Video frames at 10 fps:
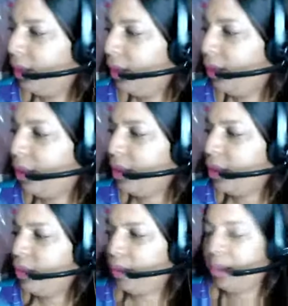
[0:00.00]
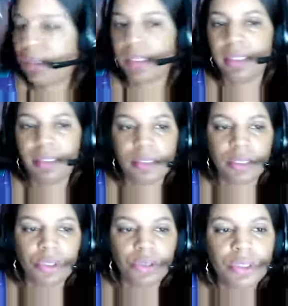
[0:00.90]
There are some websites
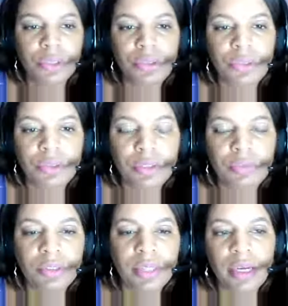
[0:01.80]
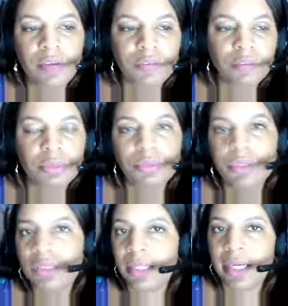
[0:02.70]
that you can go to if you're not comfortable with
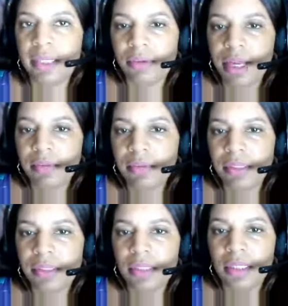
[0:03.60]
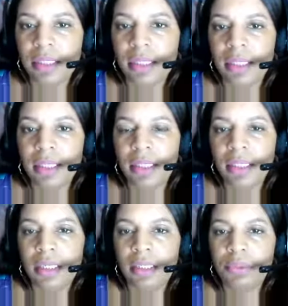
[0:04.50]
designing graphics,
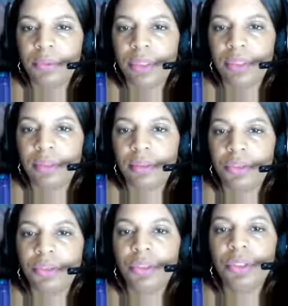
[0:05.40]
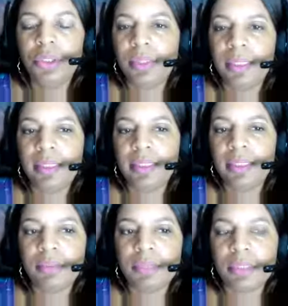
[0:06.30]
where you can go in and
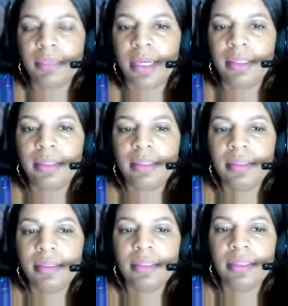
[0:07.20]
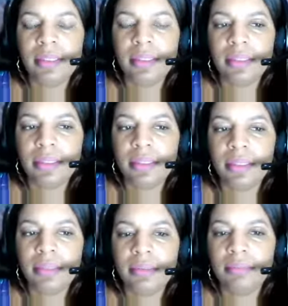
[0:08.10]
give them some ideas,
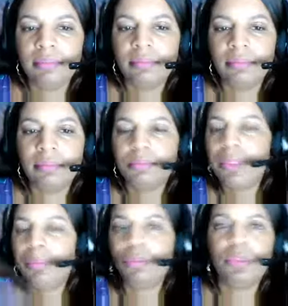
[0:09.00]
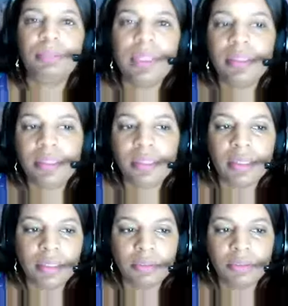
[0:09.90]
and people will bid on it
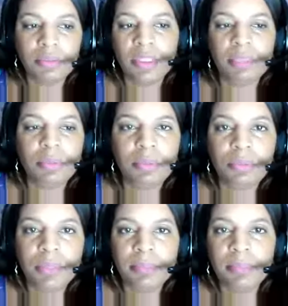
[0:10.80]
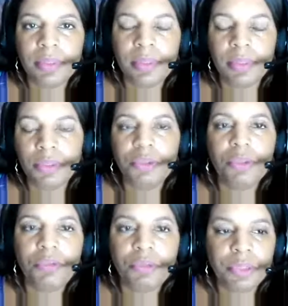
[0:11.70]
and they'll develop a web
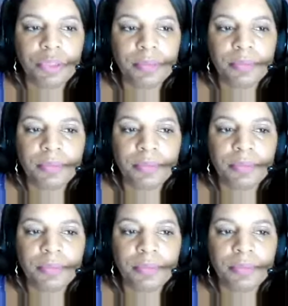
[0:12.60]
logo for you.